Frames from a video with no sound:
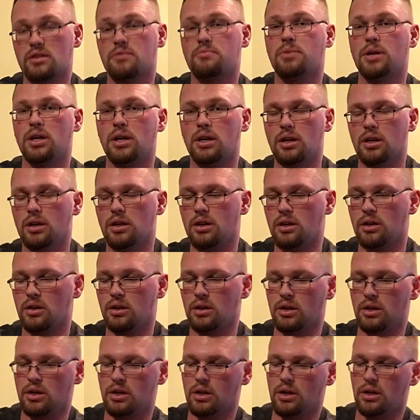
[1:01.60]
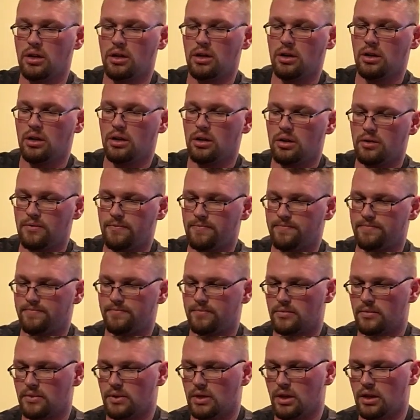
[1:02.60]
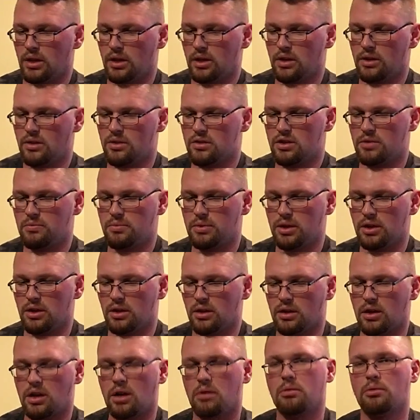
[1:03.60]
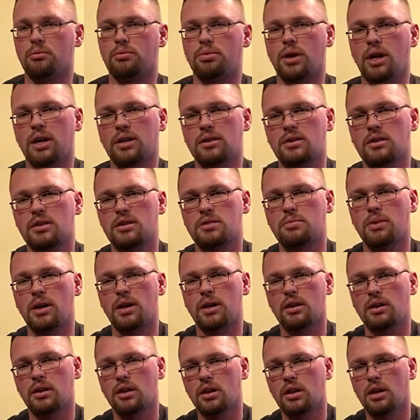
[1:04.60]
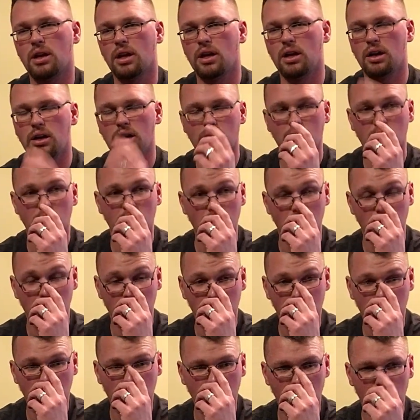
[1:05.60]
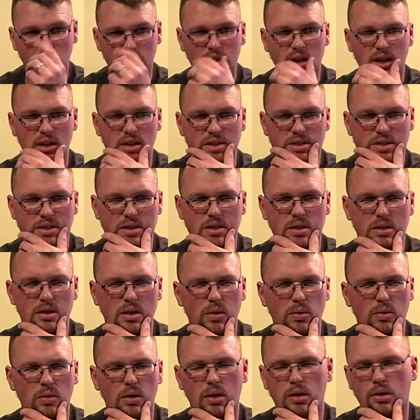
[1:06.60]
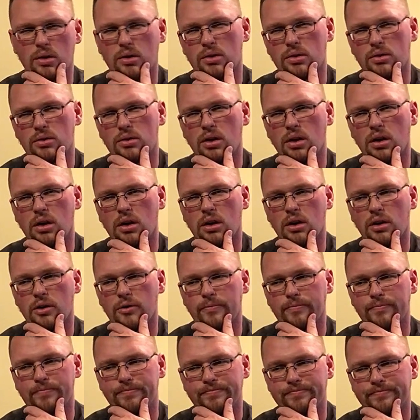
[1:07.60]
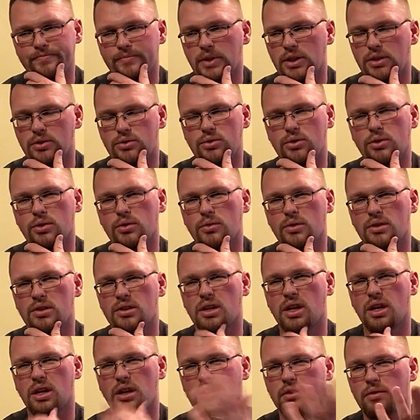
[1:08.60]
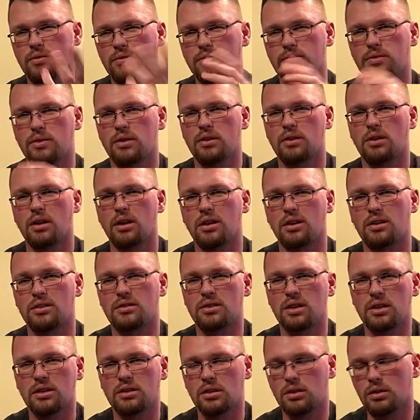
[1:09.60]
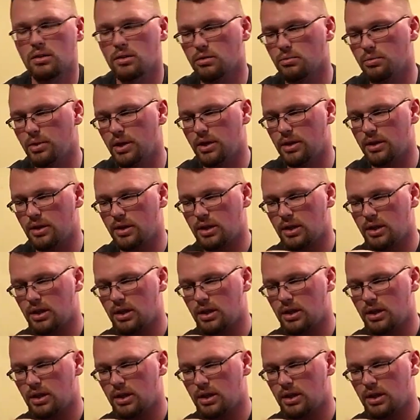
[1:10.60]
is peated. And it used to be a common practice back in the day, but that's no longer true. It's kind of gone extinct a little bit.